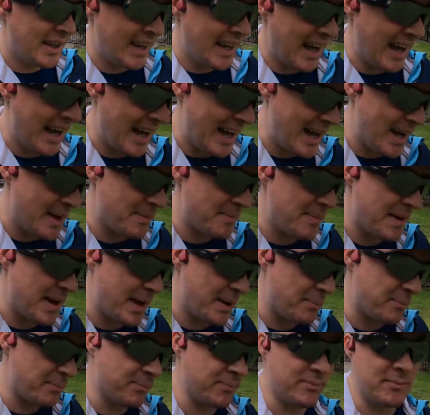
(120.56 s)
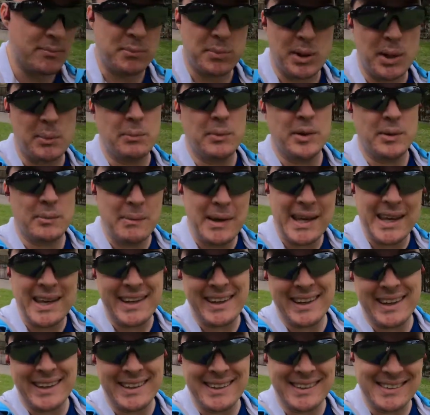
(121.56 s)
Now, the problem with
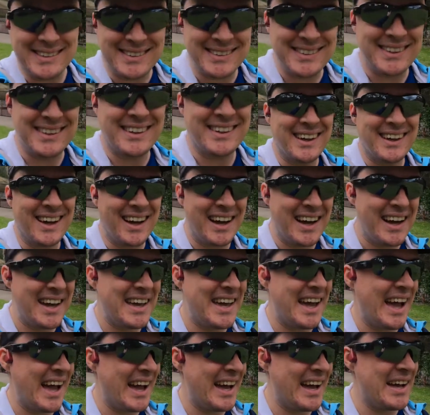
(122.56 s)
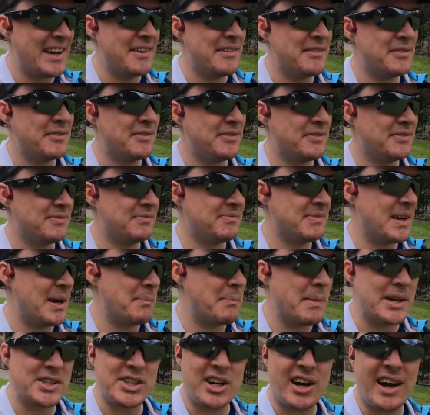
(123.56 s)
me is I have a
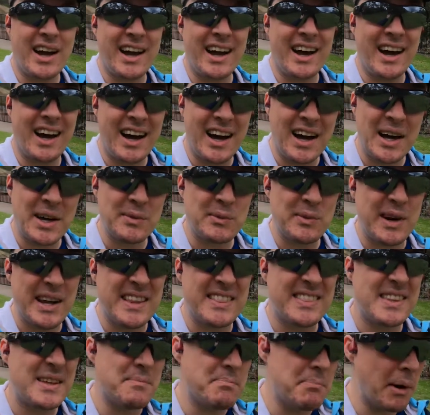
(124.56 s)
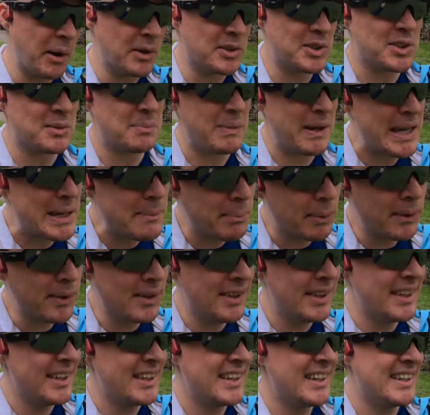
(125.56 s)
much higher heart rate than most people.
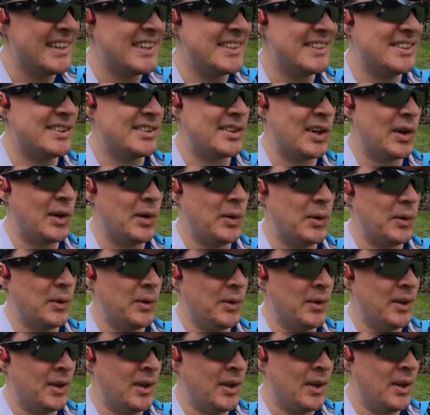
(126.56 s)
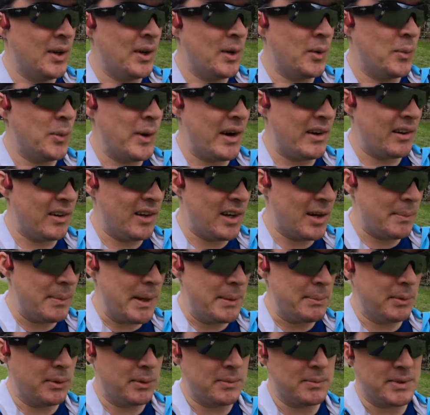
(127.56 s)
So where a lot of
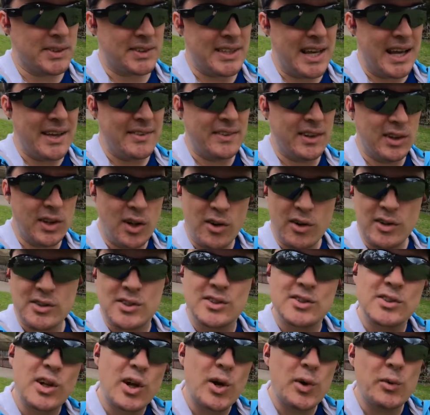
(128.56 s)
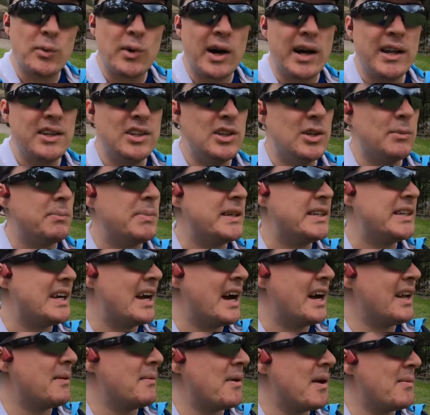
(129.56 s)
people say the long, slow run, you'd be
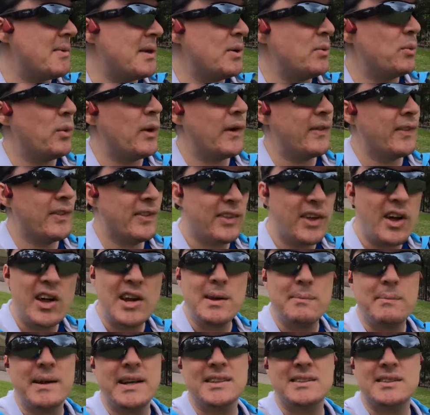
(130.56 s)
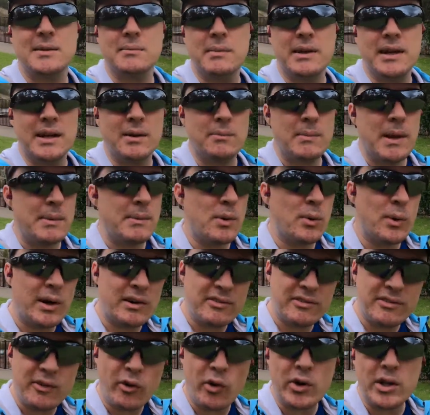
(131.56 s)
down at maybe 130 beats a minute, maybe
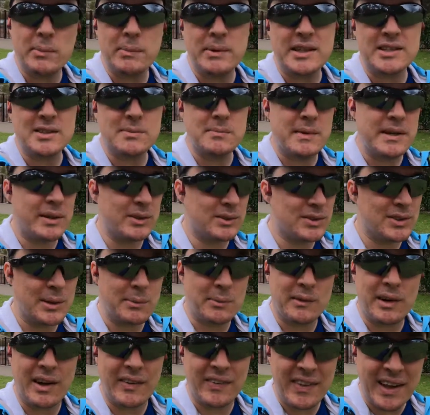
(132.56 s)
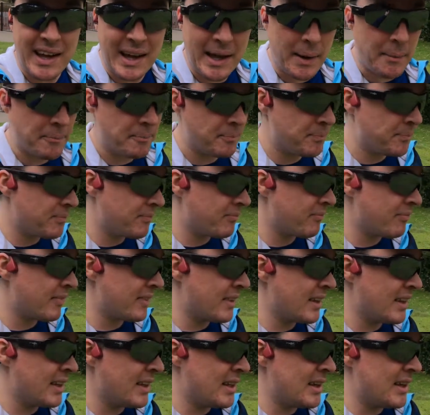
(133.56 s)
140 beats a minute or something like that.
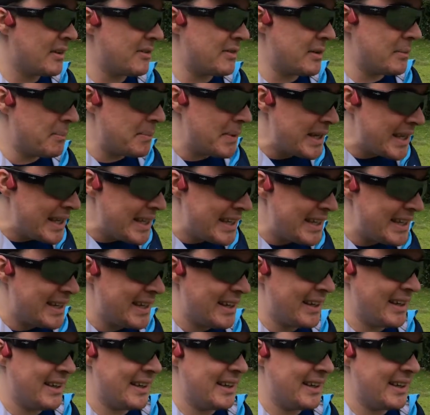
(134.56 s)
For me,